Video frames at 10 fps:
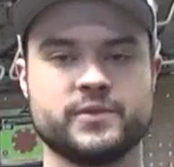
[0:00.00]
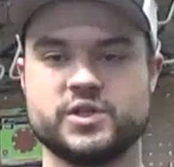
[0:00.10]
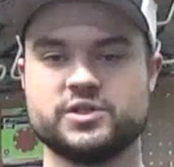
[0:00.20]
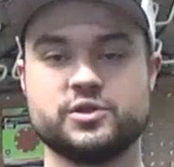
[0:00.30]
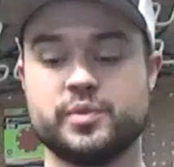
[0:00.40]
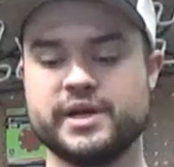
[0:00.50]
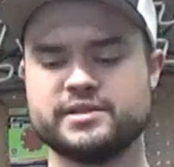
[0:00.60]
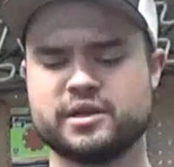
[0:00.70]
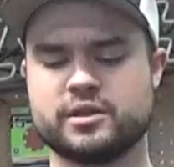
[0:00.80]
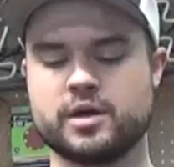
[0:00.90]
Just your
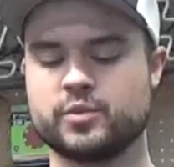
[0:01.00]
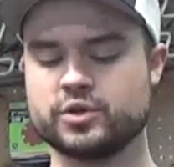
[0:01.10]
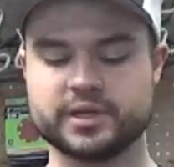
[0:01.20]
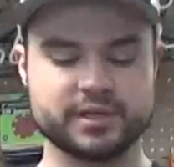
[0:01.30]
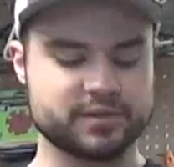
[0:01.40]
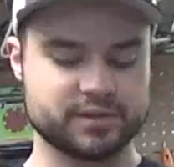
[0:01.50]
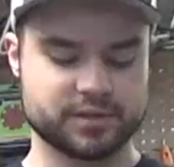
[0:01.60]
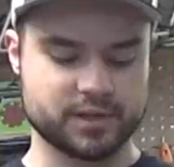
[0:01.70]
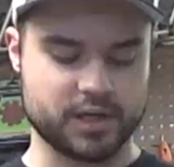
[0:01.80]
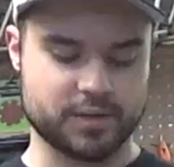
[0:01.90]
basic thumb
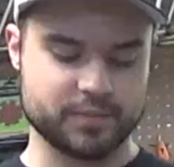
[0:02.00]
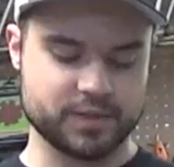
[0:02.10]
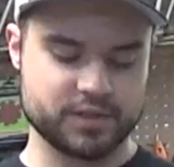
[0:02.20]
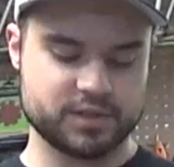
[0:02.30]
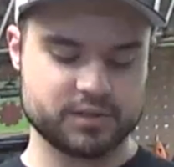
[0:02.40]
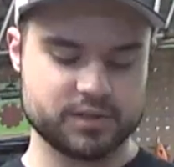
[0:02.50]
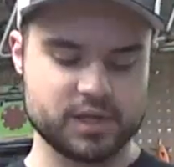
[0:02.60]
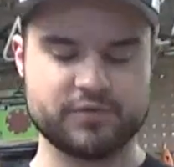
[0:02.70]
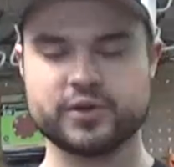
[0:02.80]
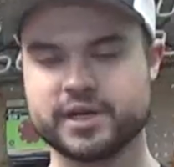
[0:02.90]
release.
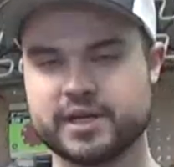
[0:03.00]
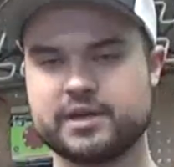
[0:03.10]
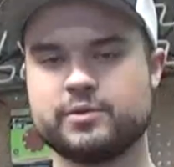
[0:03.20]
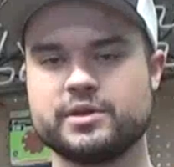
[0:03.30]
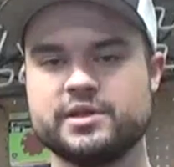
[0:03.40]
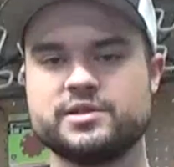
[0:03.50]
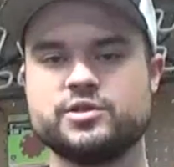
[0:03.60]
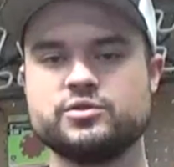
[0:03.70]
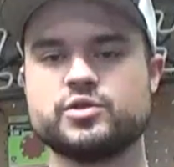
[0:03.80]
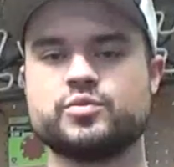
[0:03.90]
If you're going to get one of these,
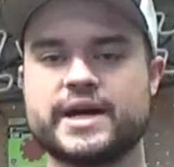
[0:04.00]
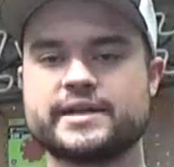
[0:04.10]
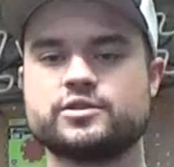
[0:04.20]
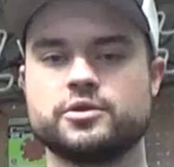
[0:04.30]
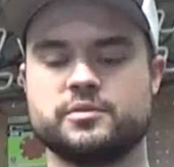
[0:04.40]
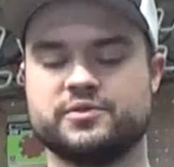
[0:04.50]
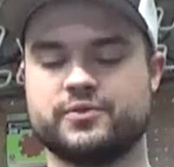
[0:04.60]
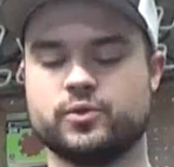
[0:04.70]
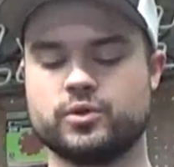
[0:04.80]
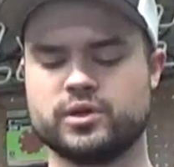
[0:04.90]
do some practice with it
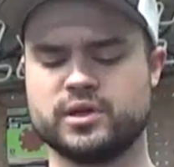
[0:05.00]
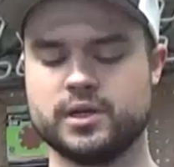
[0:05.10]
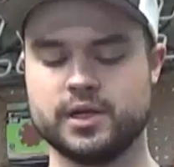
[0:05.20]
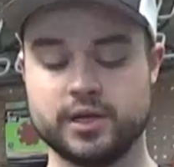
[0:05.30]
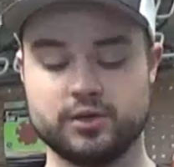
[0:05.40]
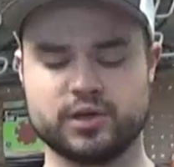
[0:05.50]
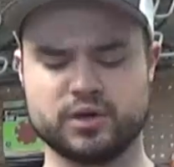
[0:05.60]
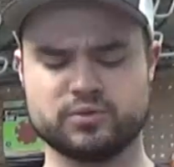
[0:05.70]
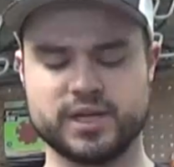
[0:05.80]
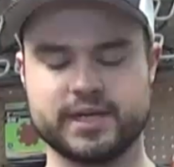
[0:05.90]
before you go
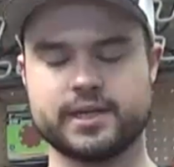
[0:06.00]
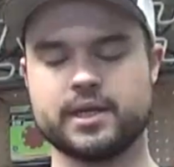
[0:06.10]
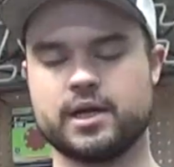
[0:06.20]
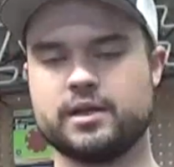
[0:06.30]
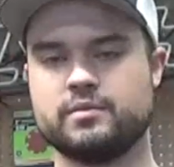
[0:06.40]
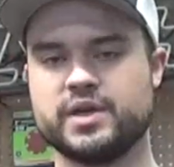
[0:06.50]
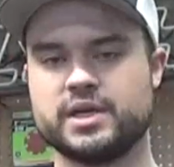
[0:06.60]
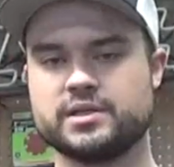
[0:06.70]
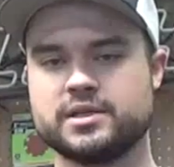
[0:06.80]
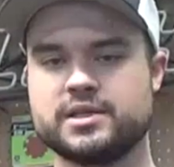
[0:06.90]
taking it hunting,
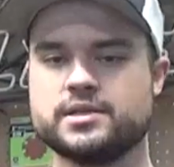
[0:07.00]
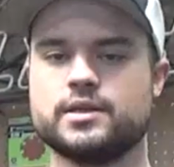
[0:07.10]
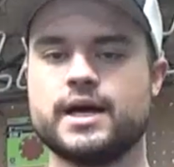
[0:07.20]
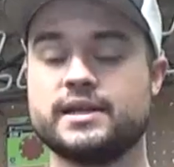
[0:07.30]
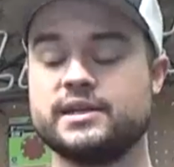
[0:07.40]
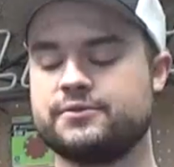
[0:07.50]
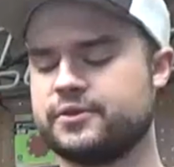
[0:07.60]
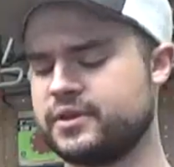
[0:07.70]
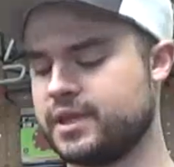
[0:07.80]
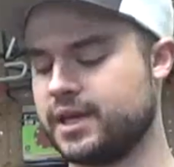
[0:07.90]
because it is a lot
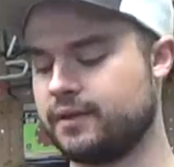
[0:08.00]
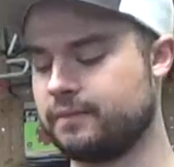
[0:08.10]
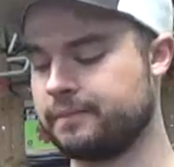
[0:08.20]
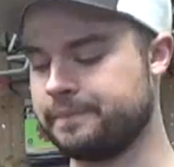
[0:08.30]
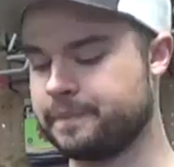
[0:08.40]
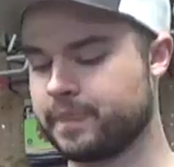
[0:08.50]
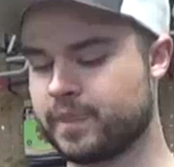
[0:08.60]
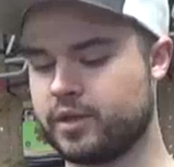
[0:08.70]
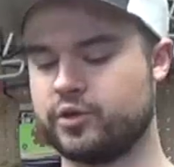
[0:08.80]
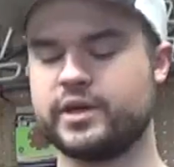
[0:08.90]
different than
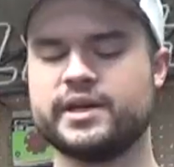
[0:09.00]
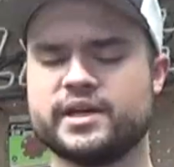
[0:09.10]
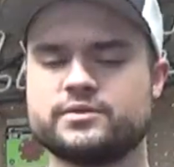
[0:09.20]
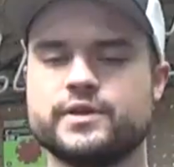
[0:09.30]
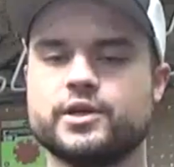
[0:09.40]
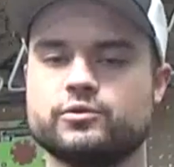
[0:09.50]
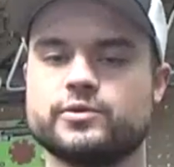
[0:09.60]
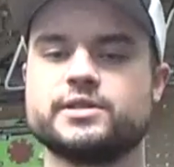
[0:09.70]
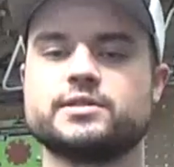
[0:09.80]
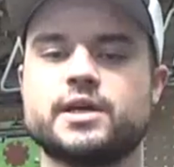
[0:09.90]
your index finger
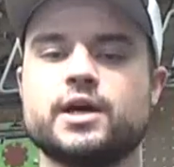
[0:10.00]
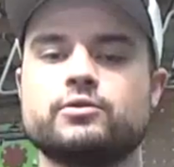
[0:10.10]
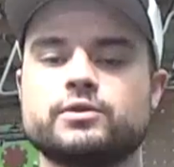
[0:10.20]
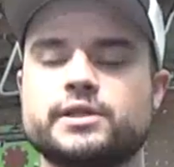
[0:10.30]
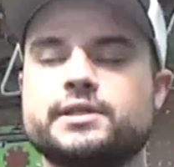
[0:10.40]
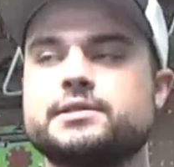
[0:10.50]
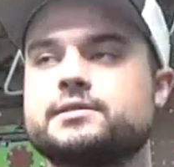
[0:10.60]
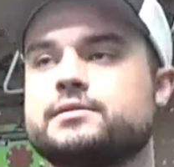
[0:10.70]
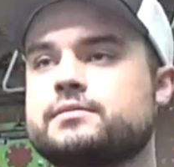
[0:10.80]
wrist style release.